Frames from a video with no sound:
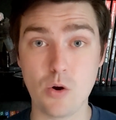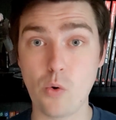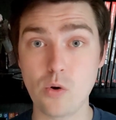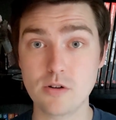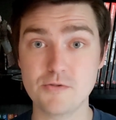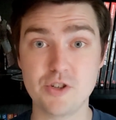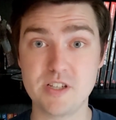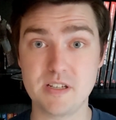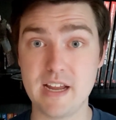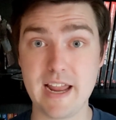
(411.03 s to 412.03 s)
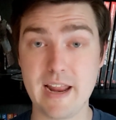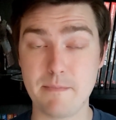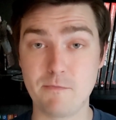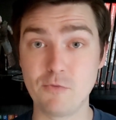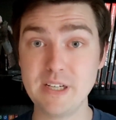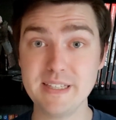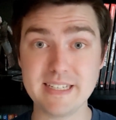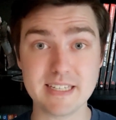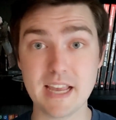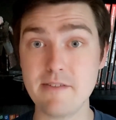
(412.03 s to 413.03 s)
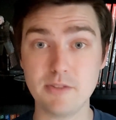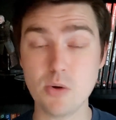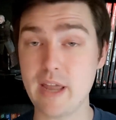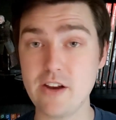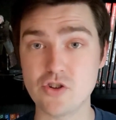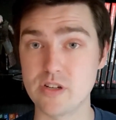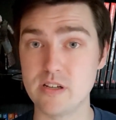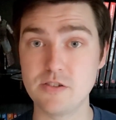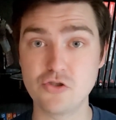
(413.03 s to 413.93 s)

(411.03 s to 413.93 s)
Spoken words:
or just a really safe location,